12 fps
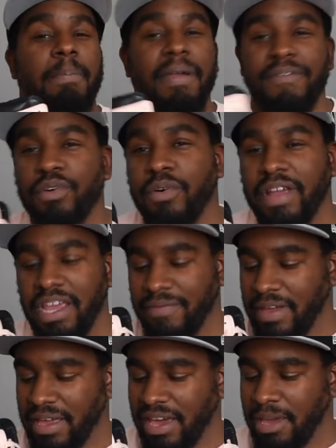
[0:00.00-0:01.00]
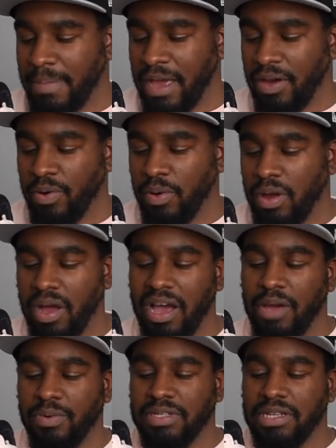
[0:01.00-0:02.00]
Before it even came out,
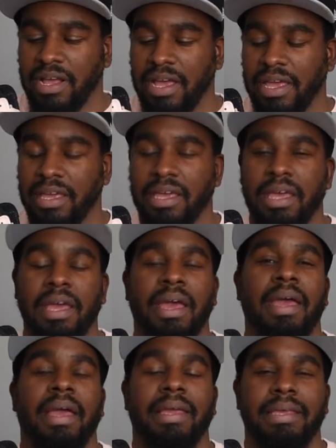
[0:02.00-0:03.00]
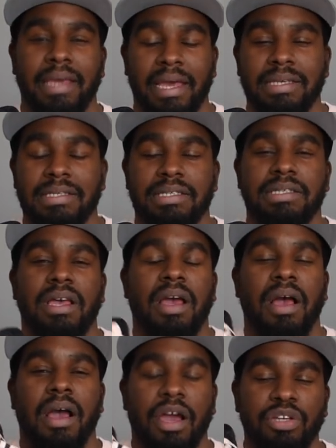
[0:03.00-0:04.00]
I was like, yes,
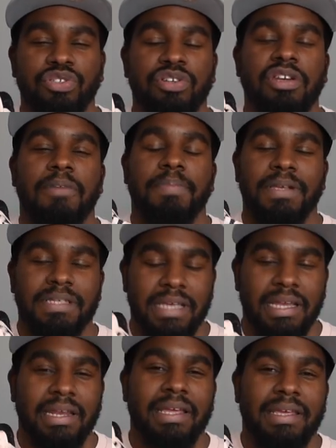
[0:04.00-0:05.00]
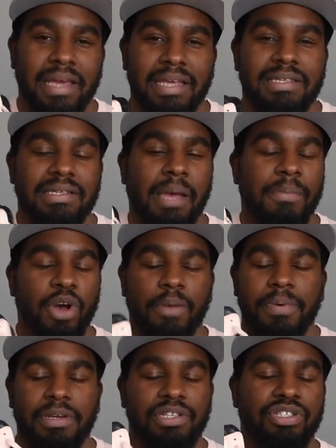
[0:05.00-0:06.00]
100% yes, I'm
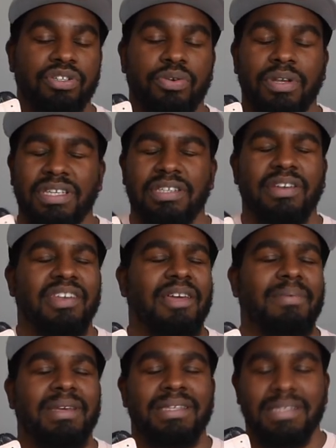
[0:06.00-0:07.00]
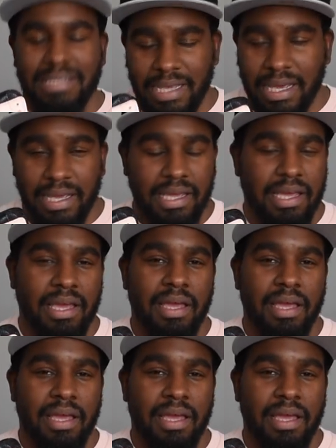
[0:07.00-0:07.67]
copying the shoe, this is gonna be sick.